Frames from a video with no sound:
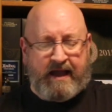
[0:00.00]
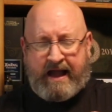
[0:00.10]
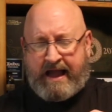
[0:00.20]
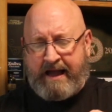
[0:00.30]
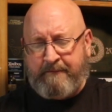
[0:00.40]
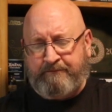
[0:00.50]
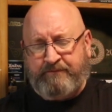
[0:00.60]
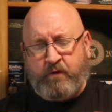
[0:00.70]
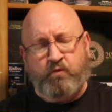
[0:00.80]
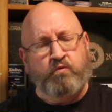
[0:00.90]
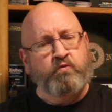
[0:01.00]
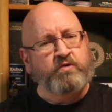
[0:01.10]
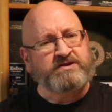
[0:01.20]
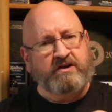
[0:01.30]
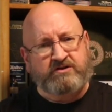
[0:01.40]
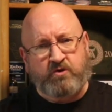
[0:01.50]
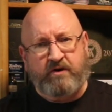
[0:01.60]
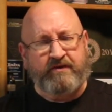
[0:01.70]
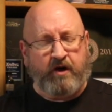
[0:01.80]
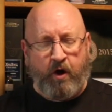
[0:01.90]
Um, was an, sort
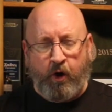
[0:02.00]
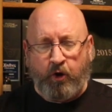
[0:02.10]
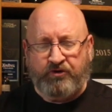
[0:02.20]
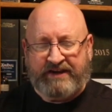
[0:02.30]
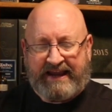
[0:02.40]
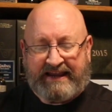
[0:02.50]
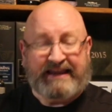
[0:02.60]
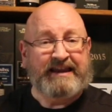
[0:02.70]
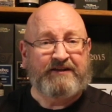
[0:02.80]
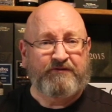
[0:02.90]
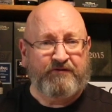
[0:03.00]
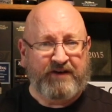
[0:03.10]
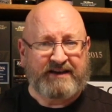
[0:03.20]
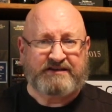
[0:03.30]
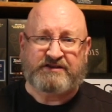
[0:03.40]
of an all day event,